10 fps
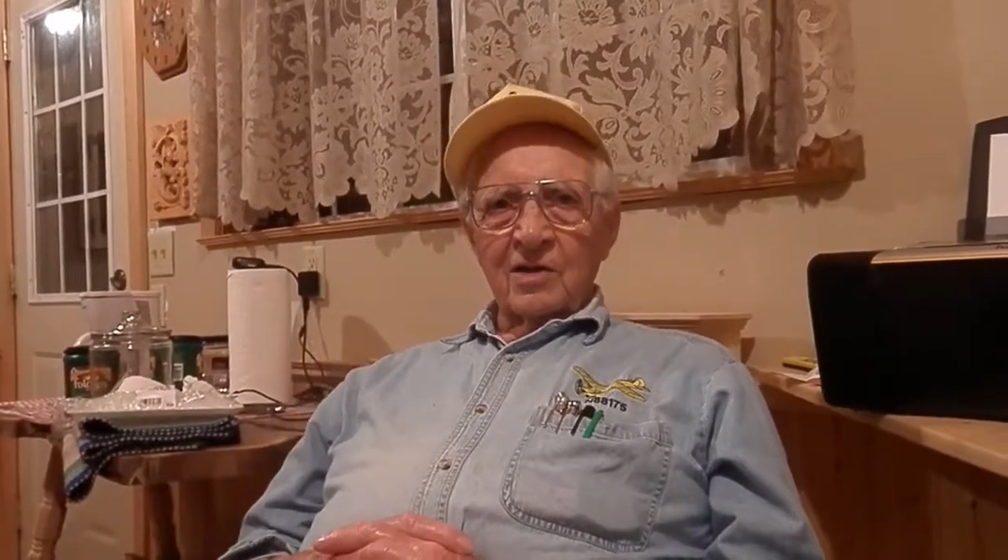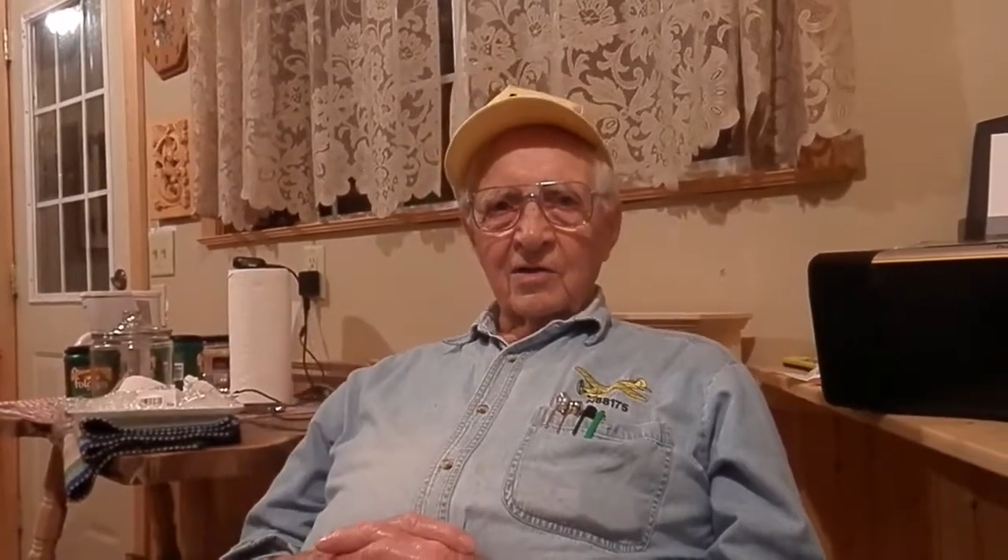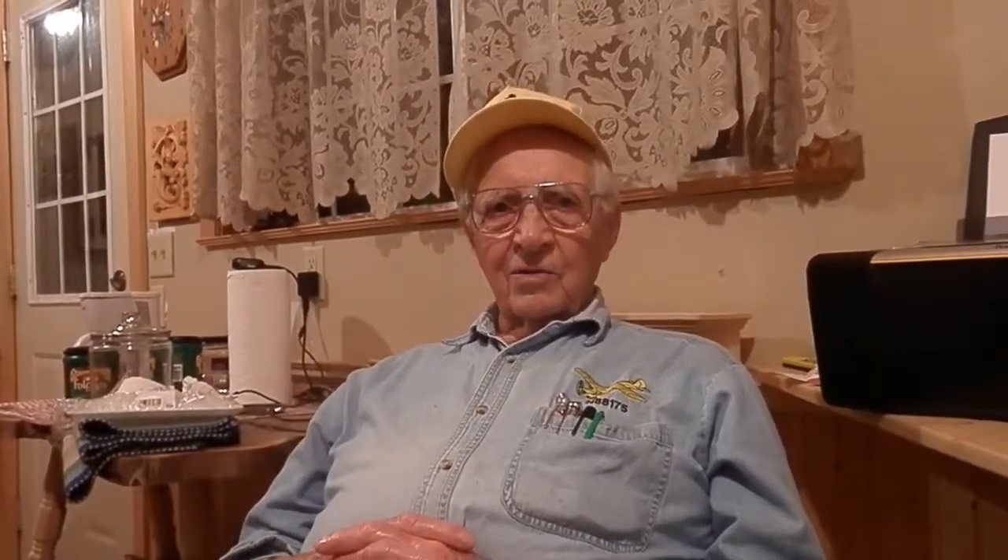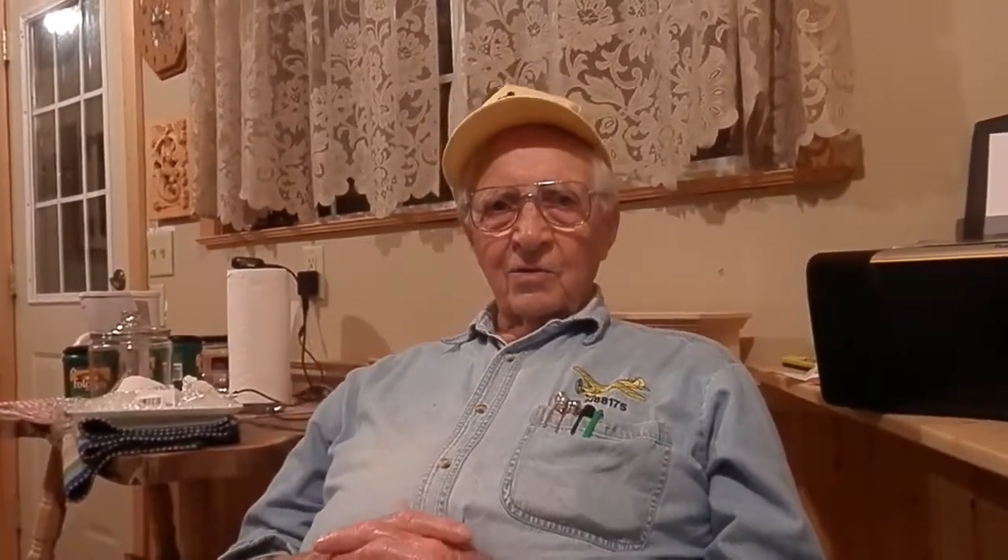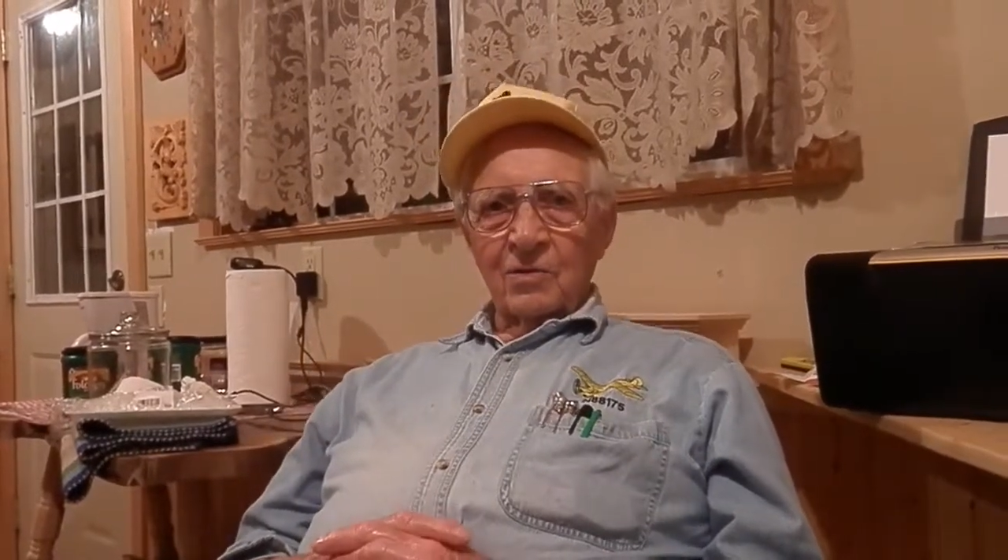this
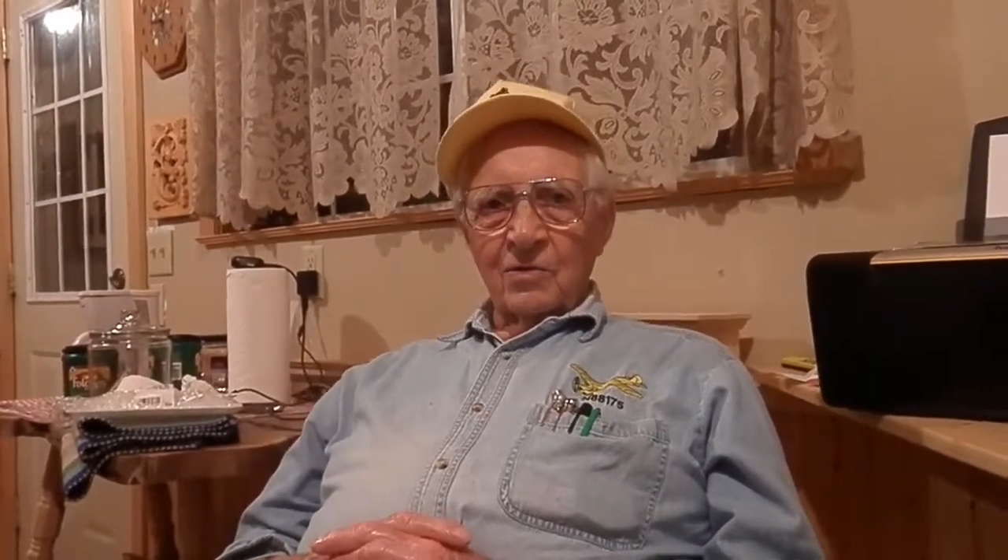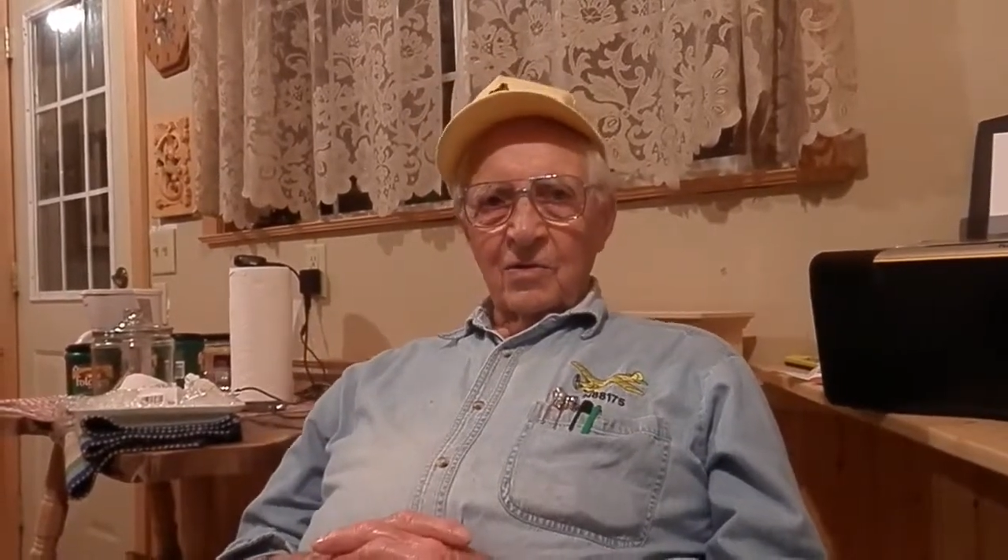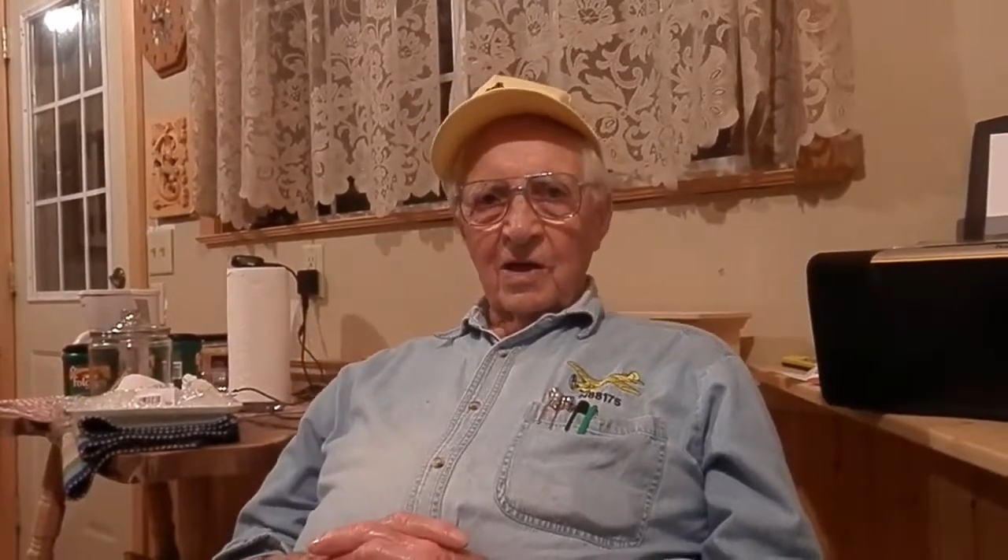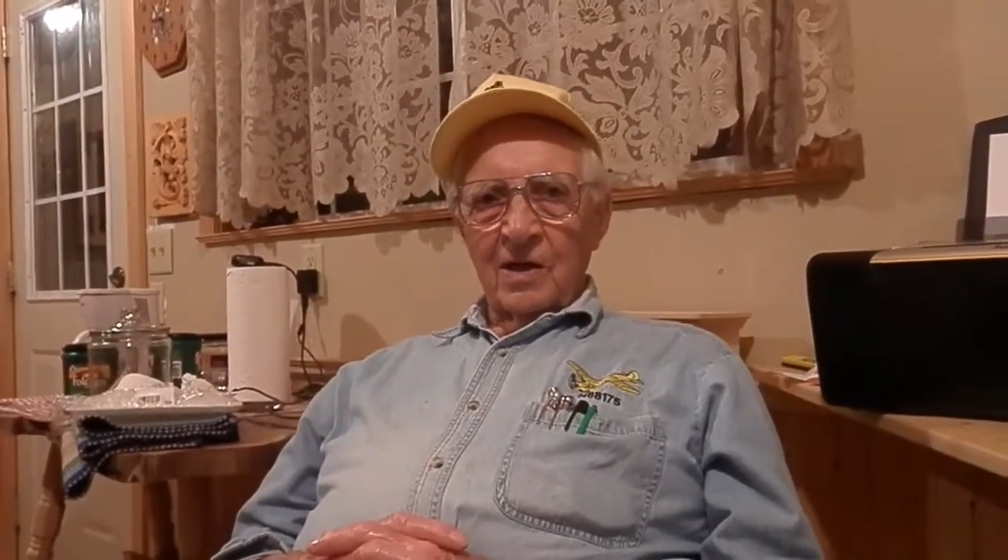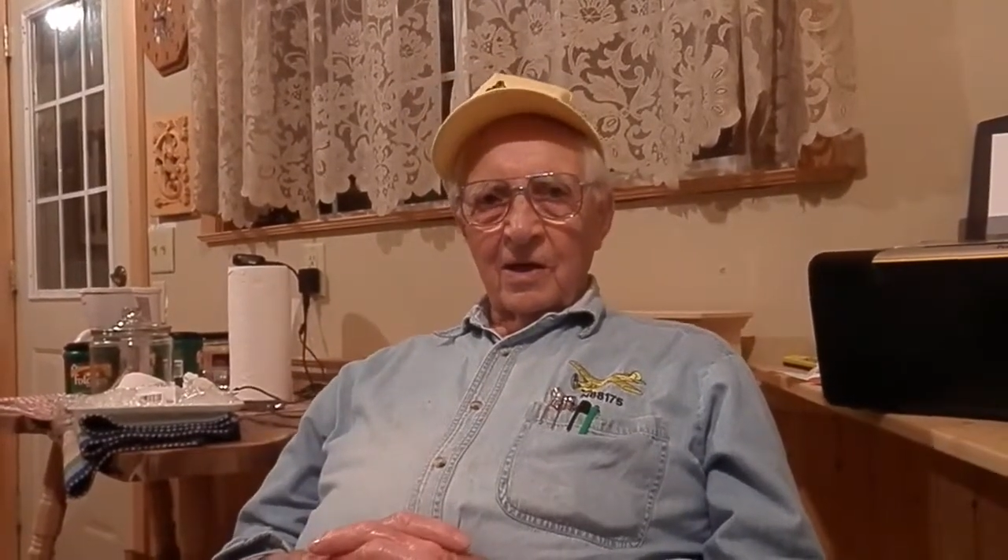old
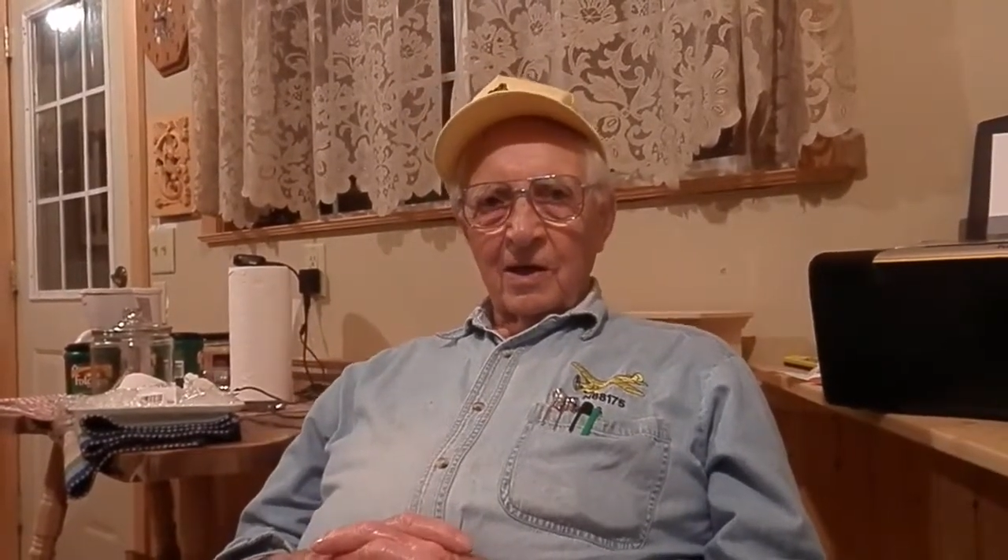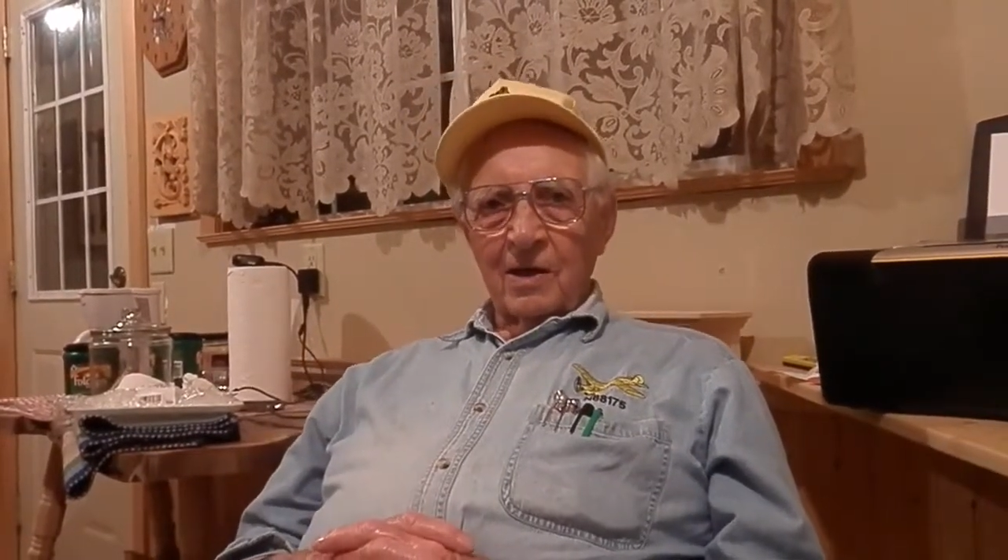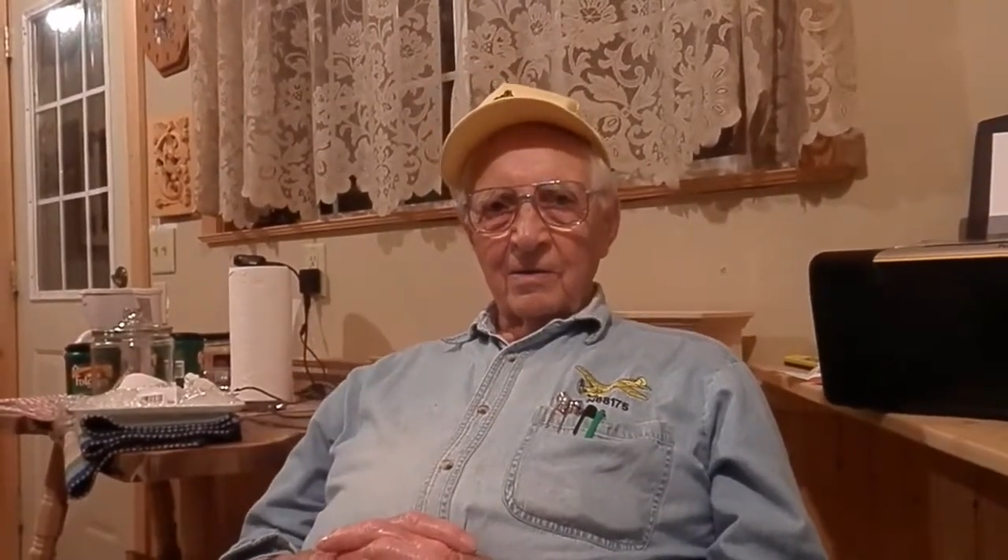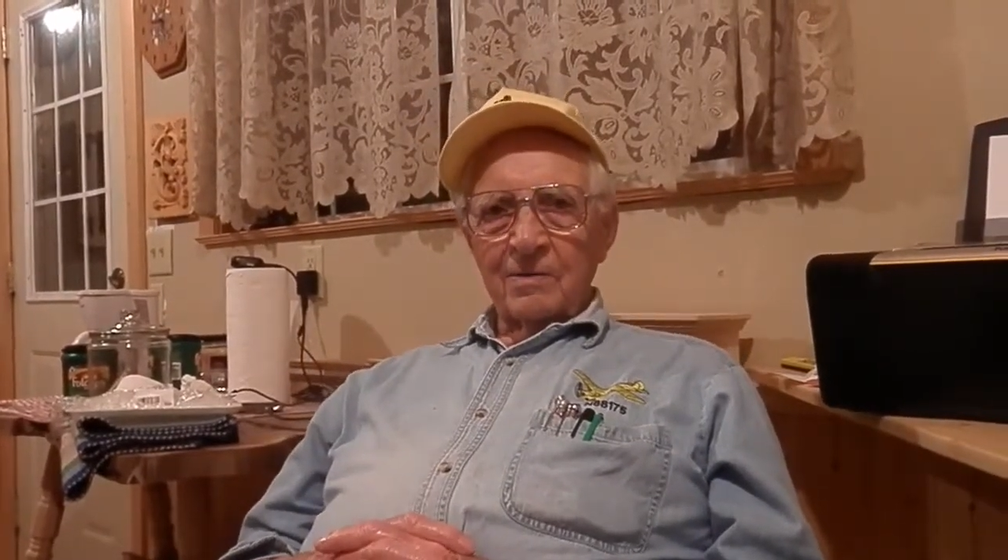relic.